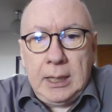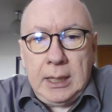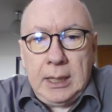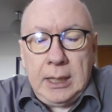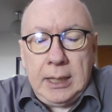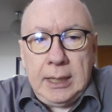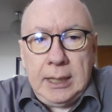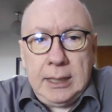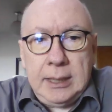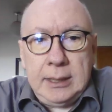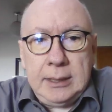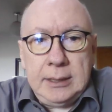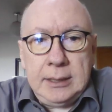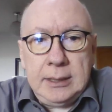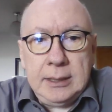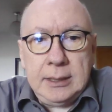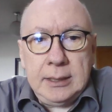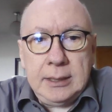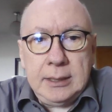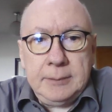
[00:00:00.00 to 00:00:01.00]
And
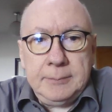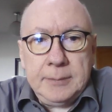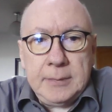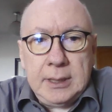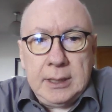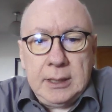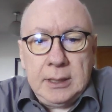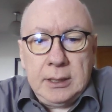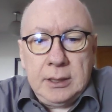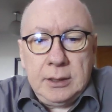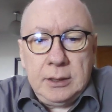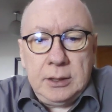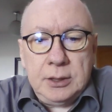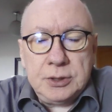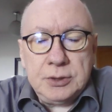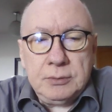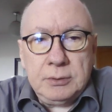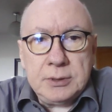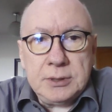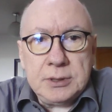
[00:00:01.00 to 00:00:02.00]
the
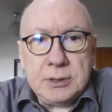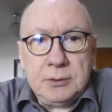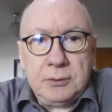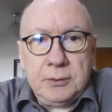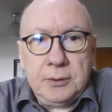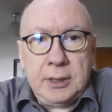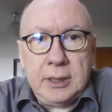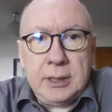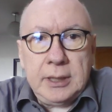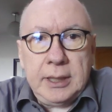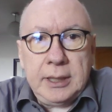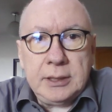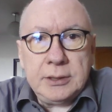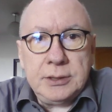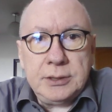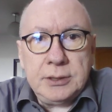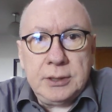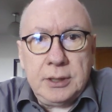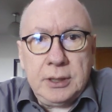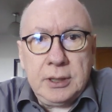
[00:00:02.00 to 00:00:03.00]
short story I'd like to
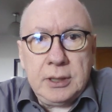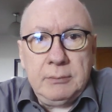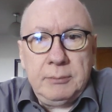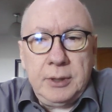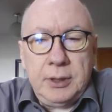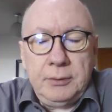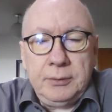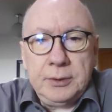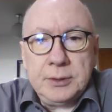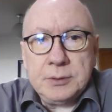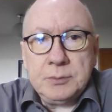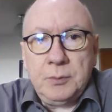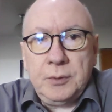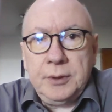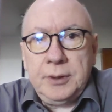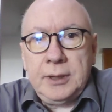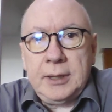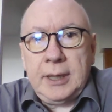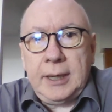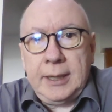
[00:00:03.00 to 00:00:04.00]
talk about is
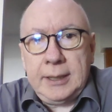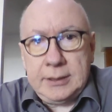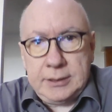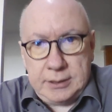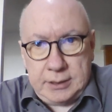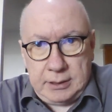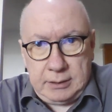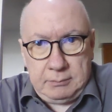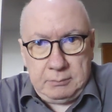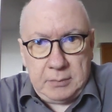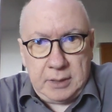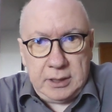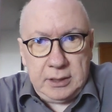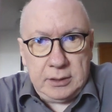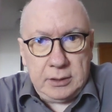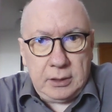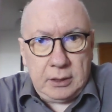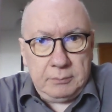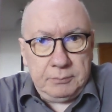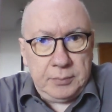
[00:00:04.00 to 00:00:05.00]
one that might
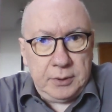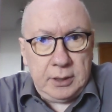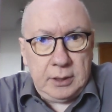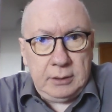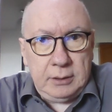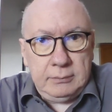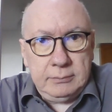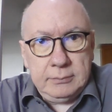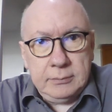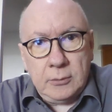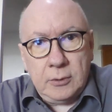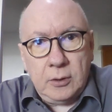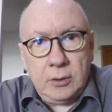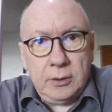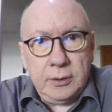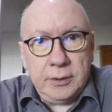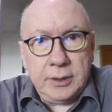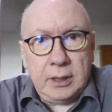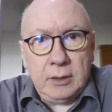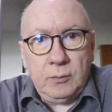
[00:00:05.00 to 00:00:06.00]
not be all
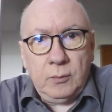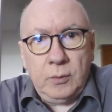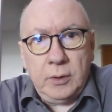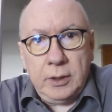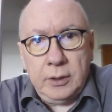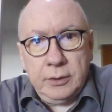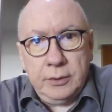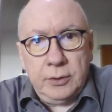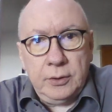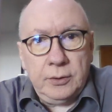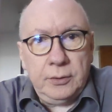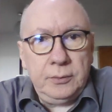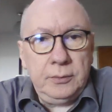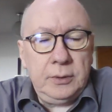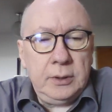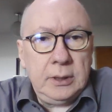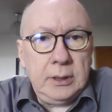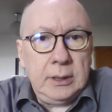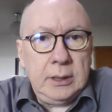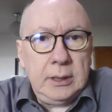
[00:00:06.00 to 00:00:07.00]
that well
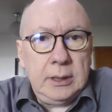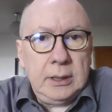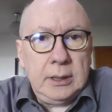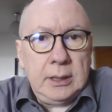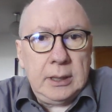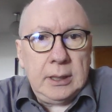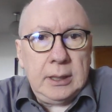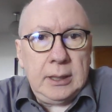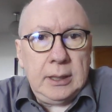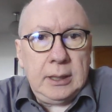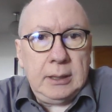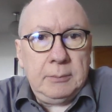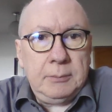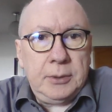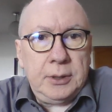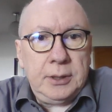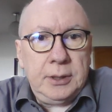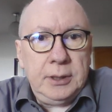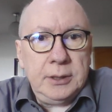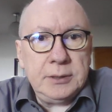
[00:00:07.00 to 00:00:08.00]
known,
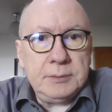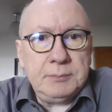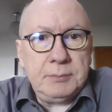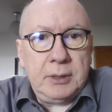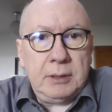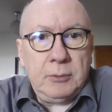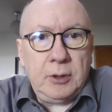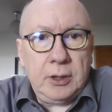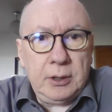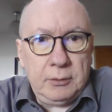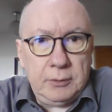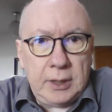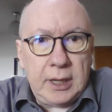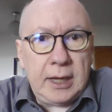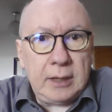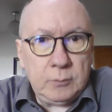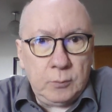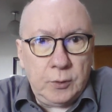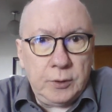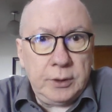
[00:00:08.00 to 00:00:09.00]
but it is by Margaret
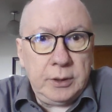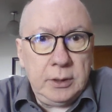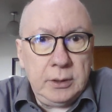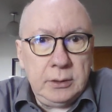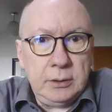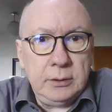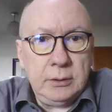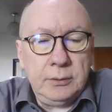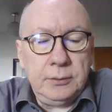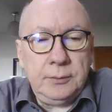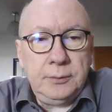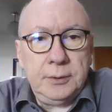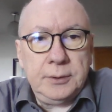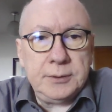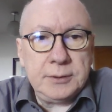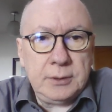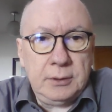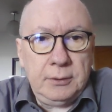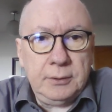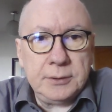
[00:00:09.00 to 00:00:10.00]
Atwood, who is,
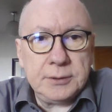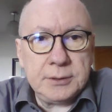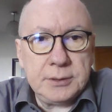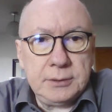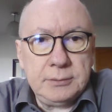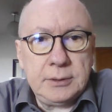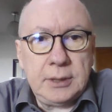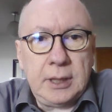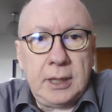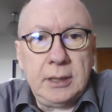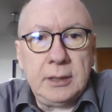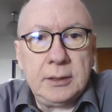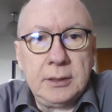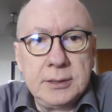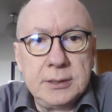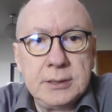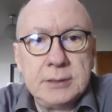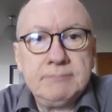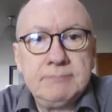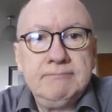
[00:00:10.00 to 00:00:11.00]
of course,
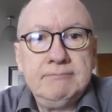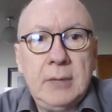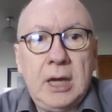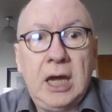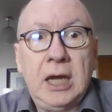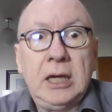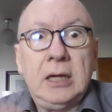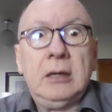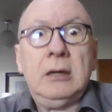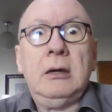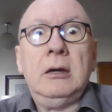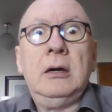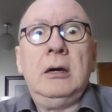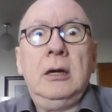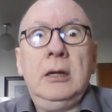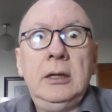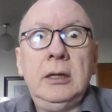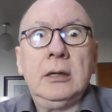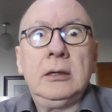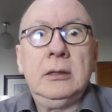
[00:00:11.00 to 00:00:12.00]
Canada's
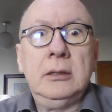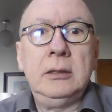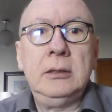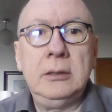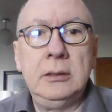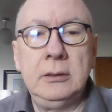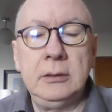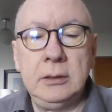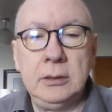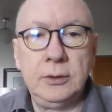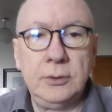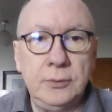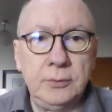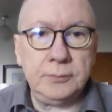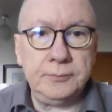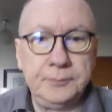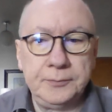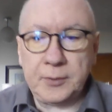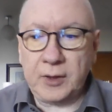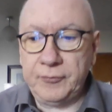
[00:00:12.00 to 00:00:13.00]
iconic,
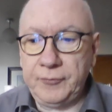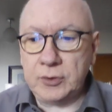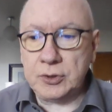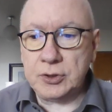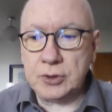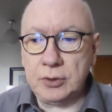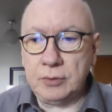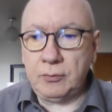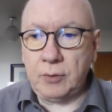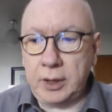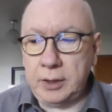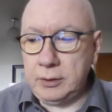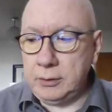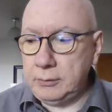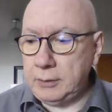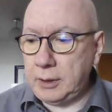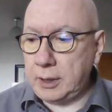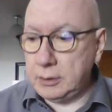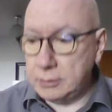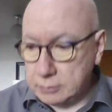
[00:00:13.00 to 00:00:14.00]
fiction writer
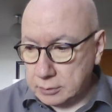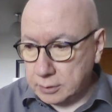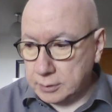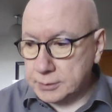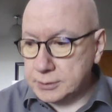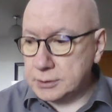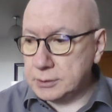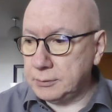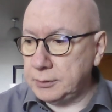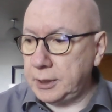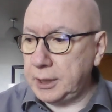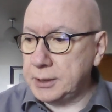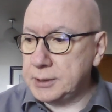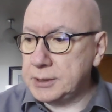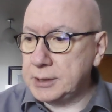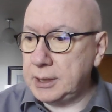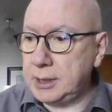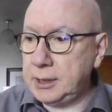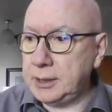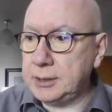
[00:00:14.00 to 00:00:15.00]
and also an
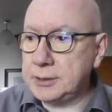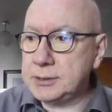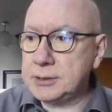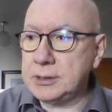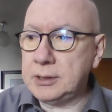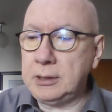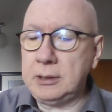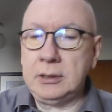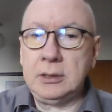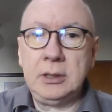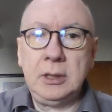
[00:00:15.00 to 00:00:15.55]
essayist, and